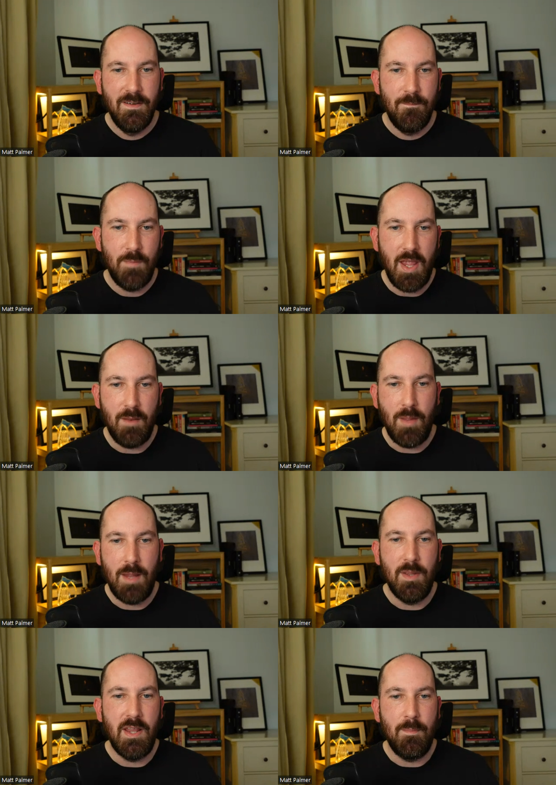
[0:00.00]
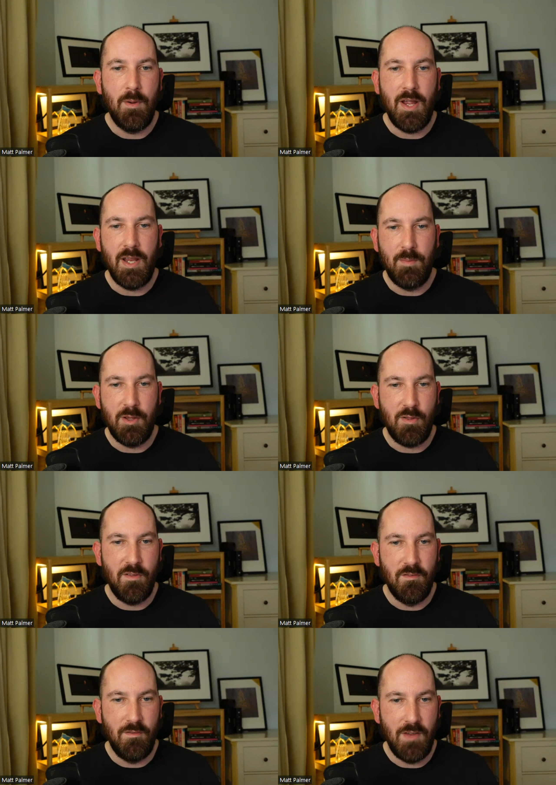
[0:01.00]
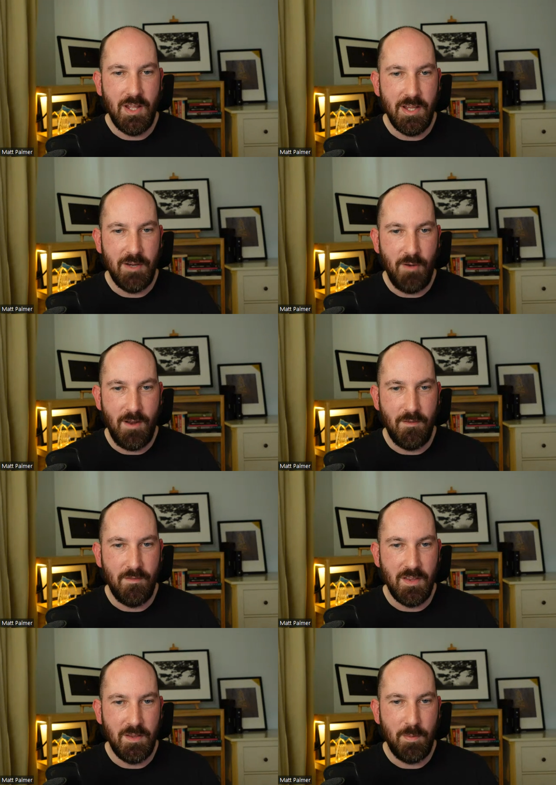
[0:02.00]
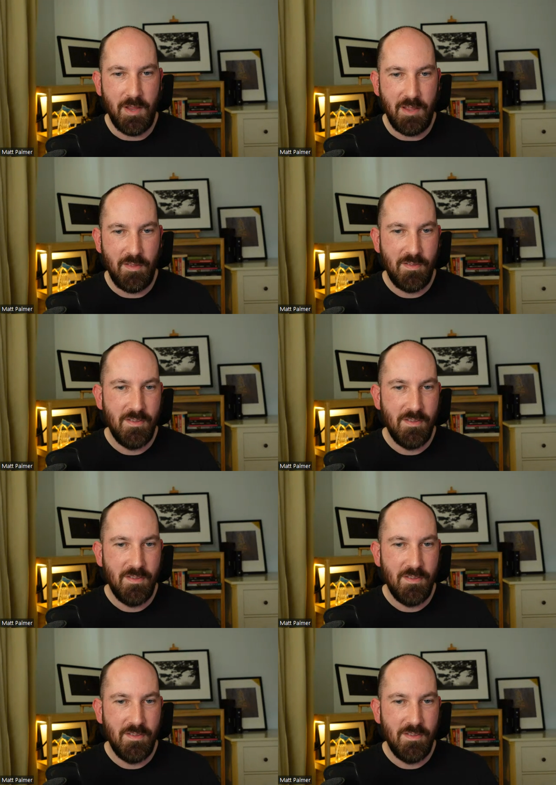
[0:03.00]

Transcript: And maybe they buy it because of the feeling rather than the place.